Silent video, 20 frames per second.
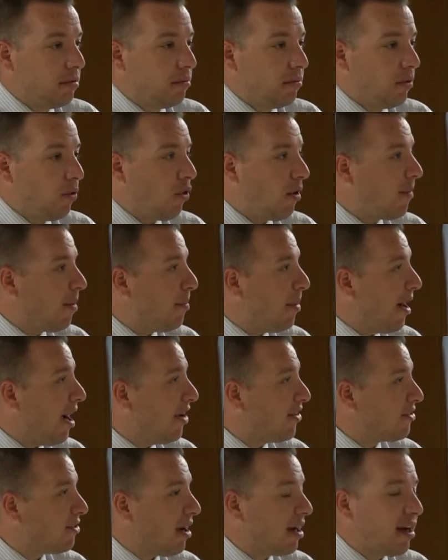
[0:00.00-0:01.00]
Well, I'm the
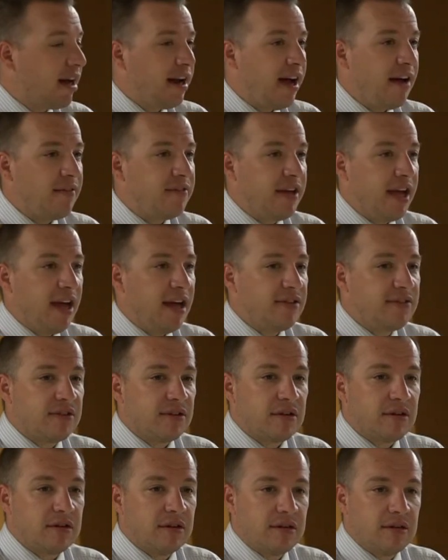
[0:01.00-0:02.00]
pastor. I got to have the answer.
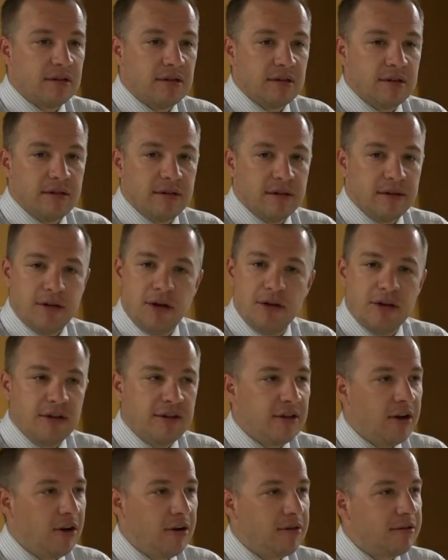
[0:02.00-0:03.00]
No, you
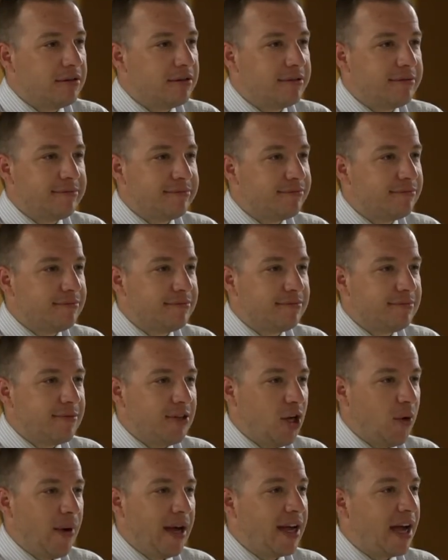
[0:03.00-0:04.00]
don't. No. Oh,
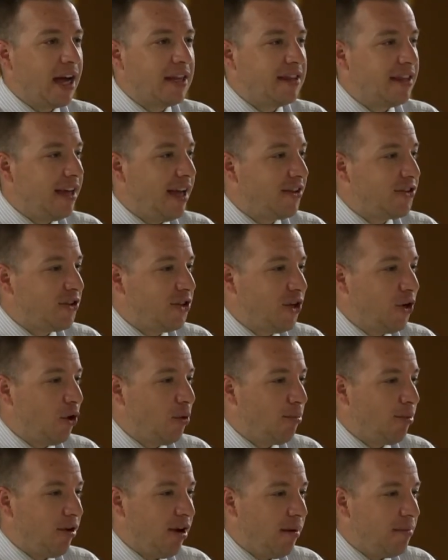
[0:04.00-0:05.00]
you ain't got the answer to your
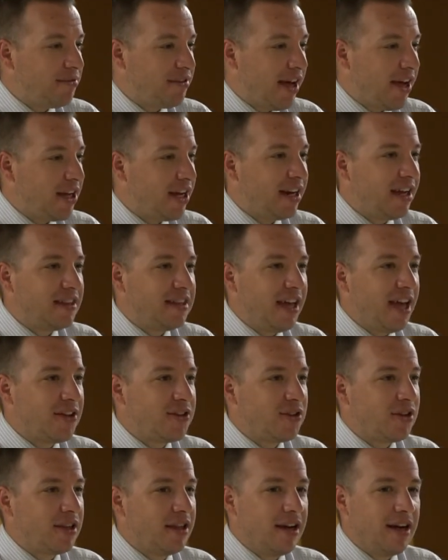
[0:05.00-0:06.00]
own problems. How you gonna get the
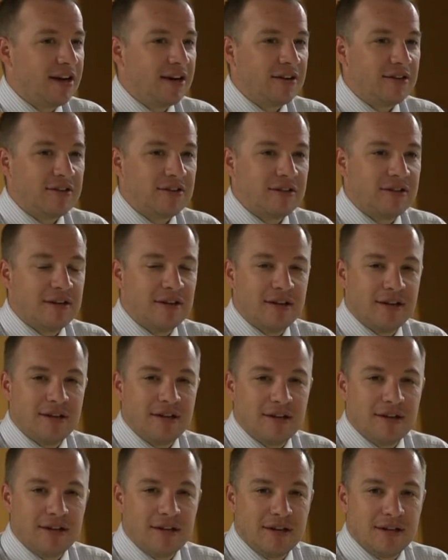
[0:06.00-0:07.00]
answer to theirs? Yeah.
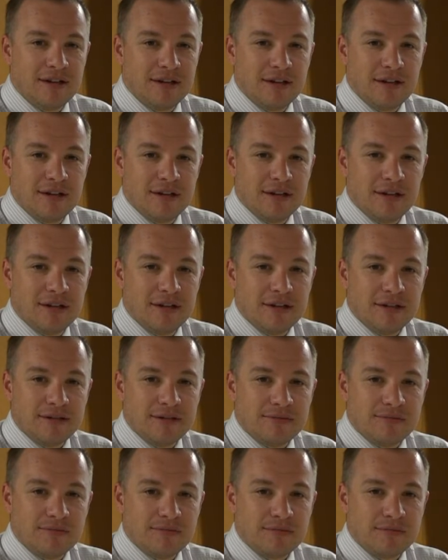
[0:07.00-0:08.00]

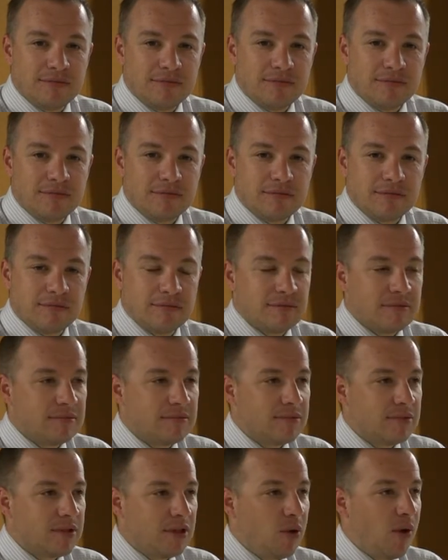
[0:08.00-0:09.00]
yeah.
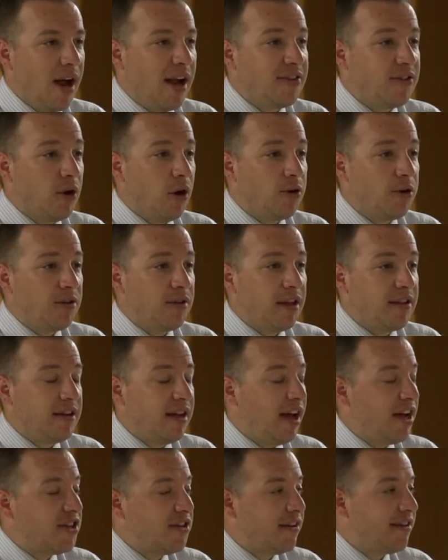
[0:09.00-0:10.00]
You know I told her the other
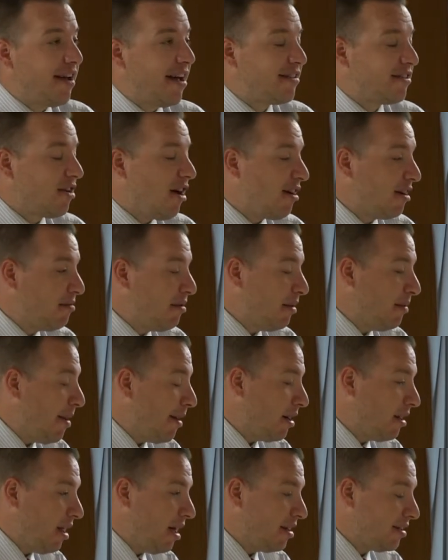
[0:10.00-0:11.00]
day? She was talking to me a
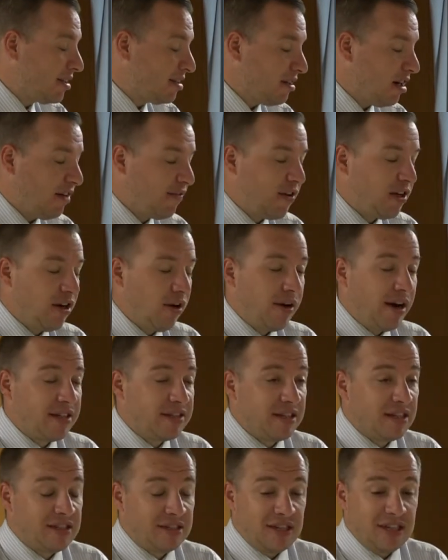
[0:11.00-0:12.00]
lot, a lot of stuff, you know, and I
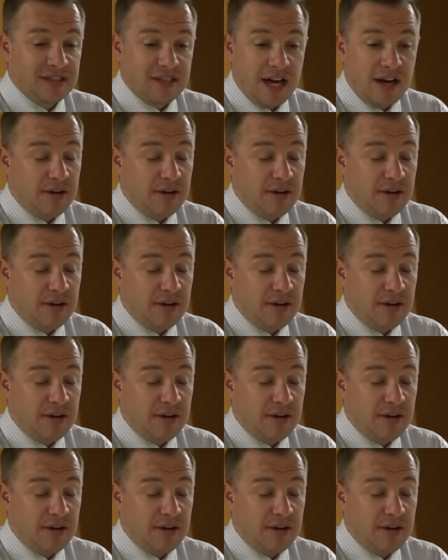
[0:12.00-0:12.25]
said, sis, I